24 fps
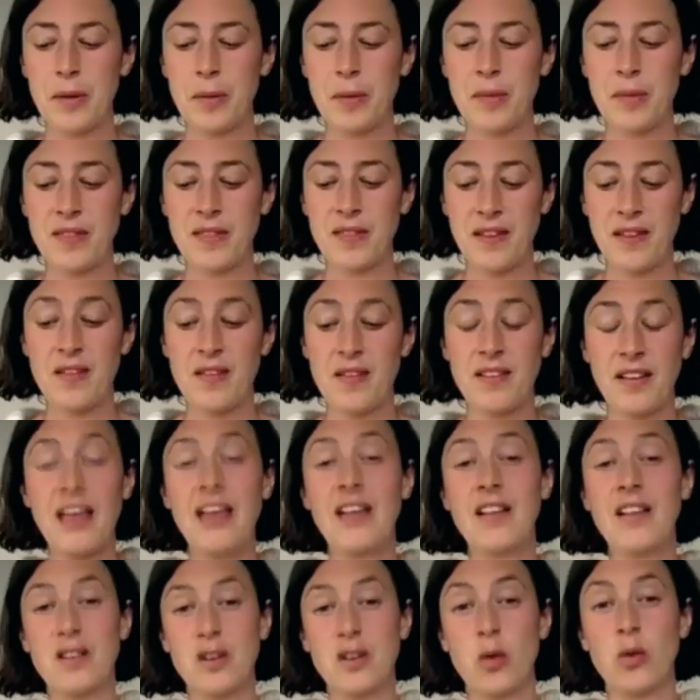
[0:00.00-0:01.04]
But this
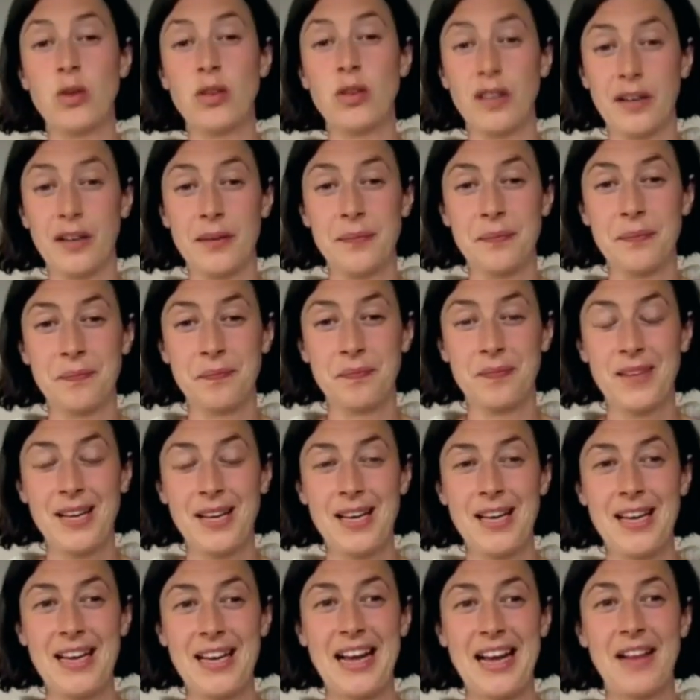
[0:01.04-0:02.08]
takes longer.
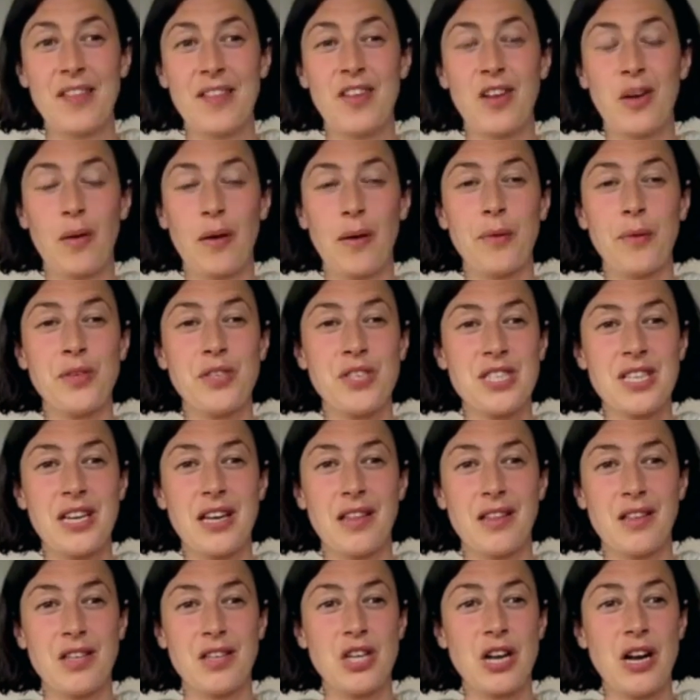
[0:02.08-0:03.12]
And so I would just
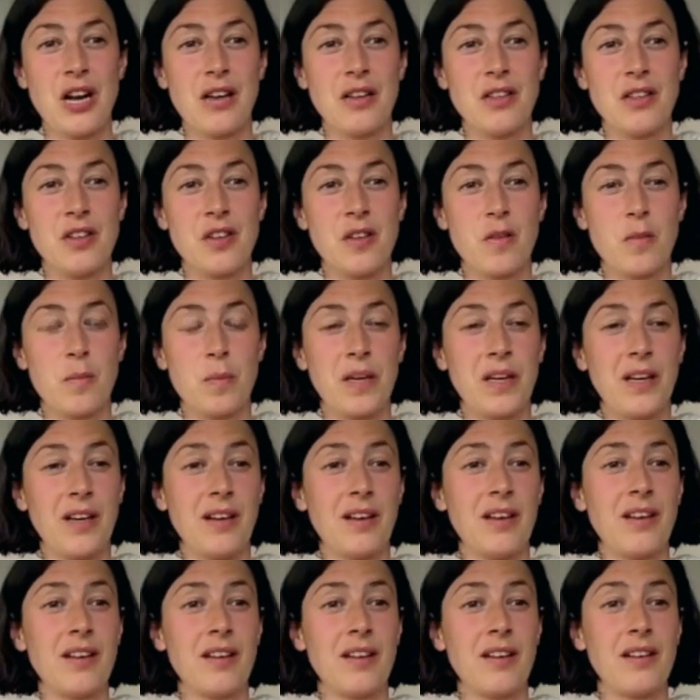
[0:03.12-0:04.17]
say the challenge has
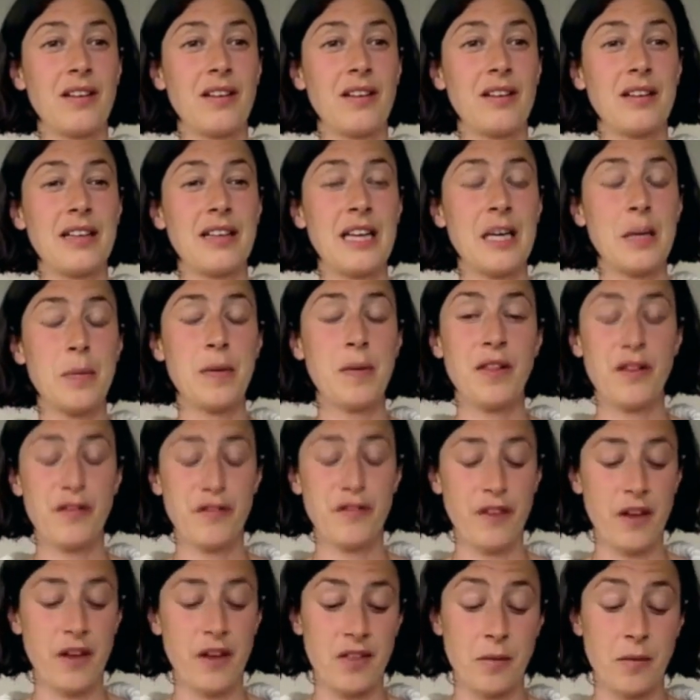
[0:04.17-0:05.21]
been keeping the
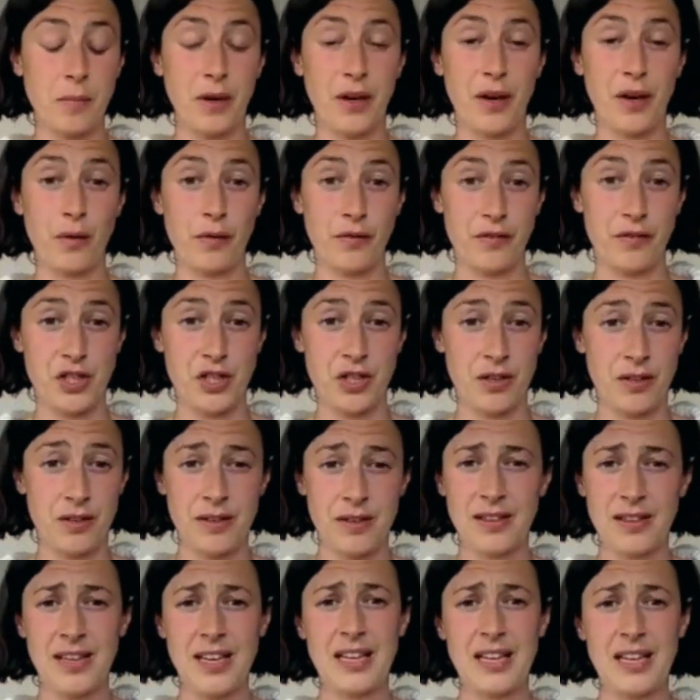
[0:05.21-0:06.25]
faith in my own
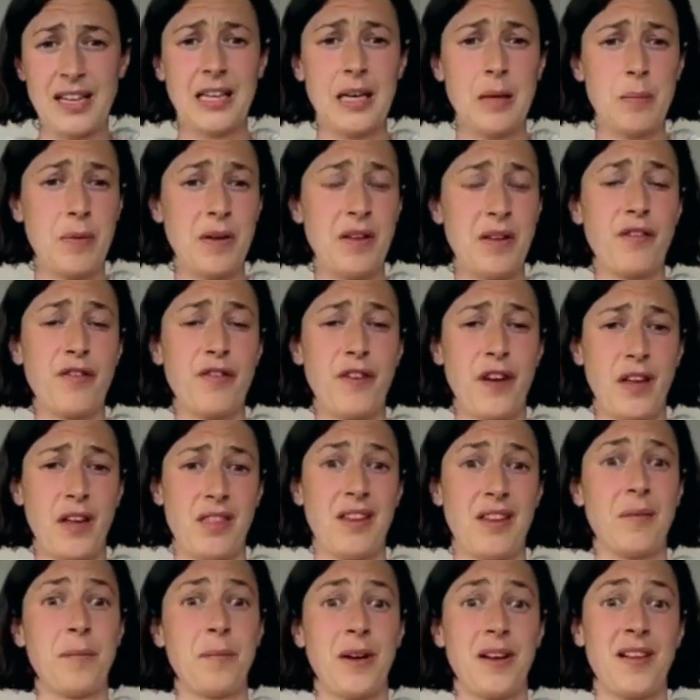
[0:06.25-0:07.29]
vision, keeping the faith
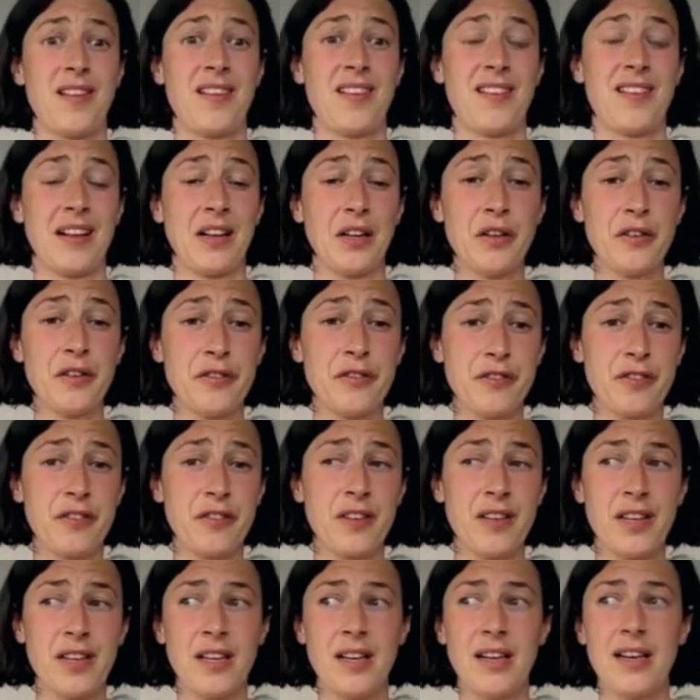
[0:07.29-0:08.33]
in myself,
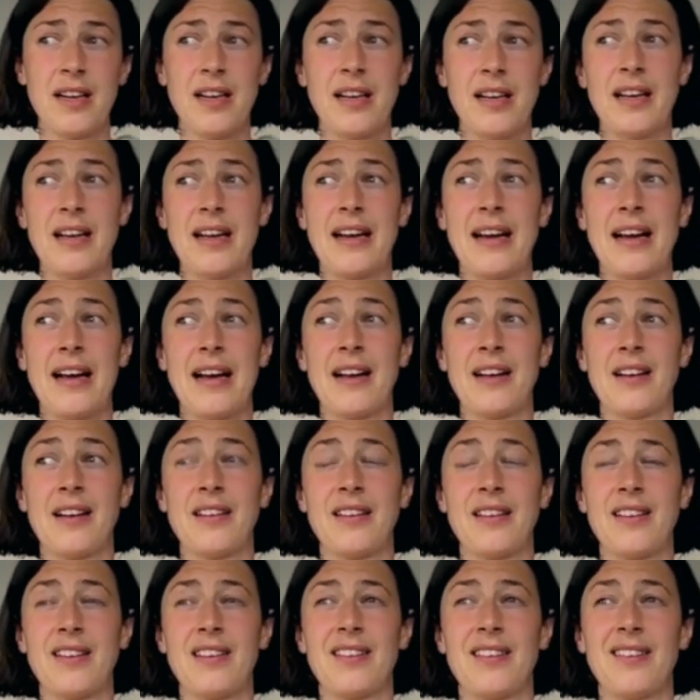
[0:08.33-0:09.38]

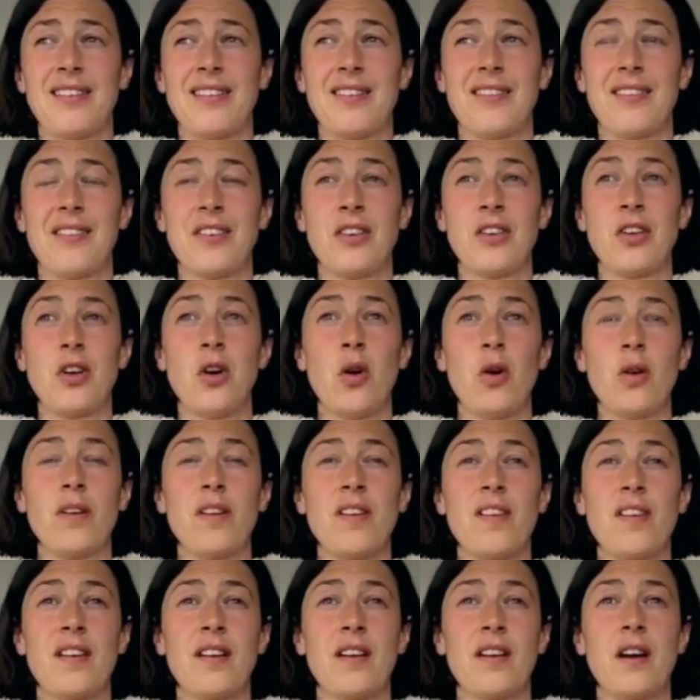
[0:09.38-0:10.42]
and not
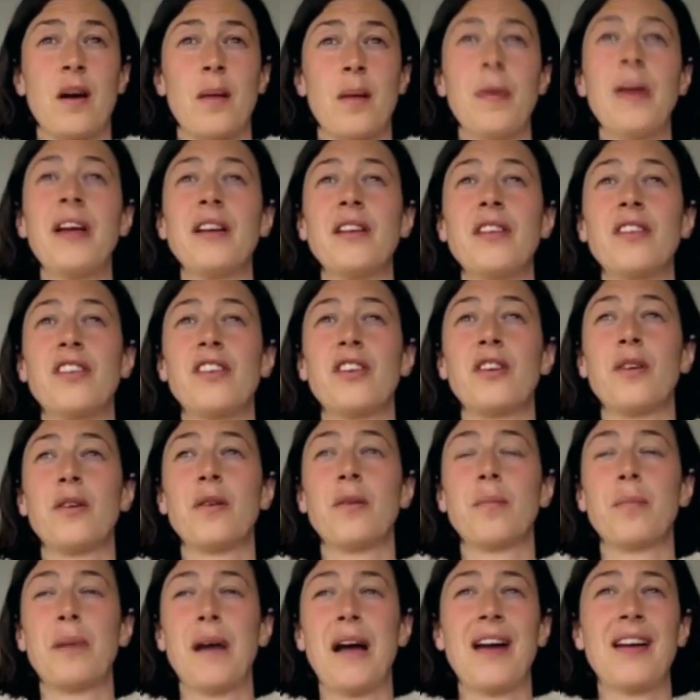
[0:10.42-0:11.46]
succumbing
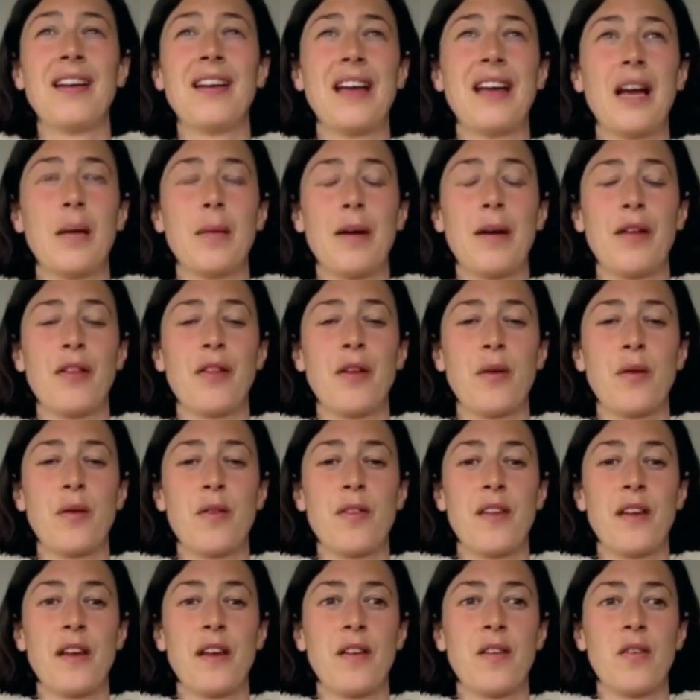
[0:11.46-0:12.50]
to panicking about those
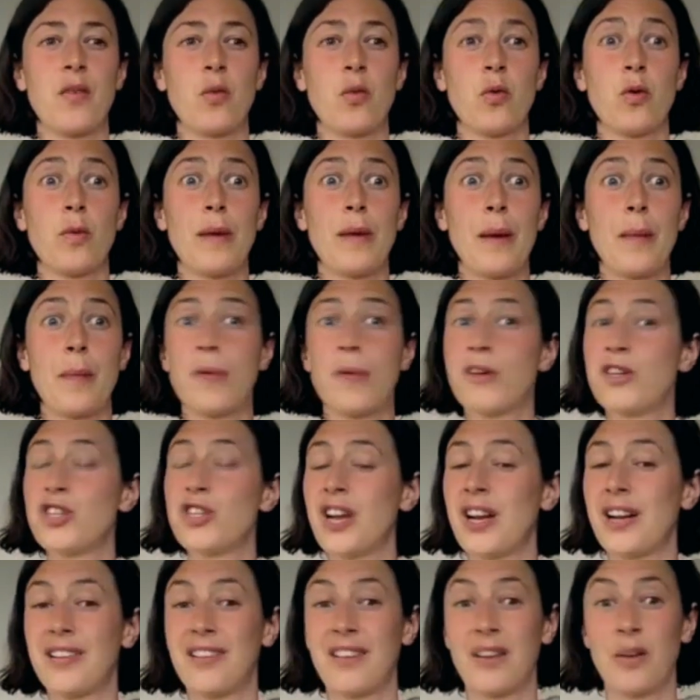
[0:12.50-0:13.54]
things or about
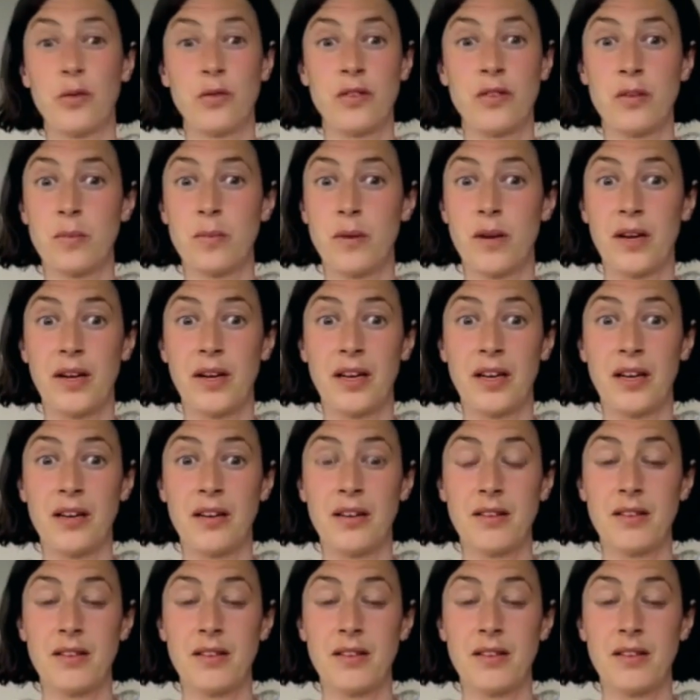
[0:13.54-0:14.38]
projecting onto my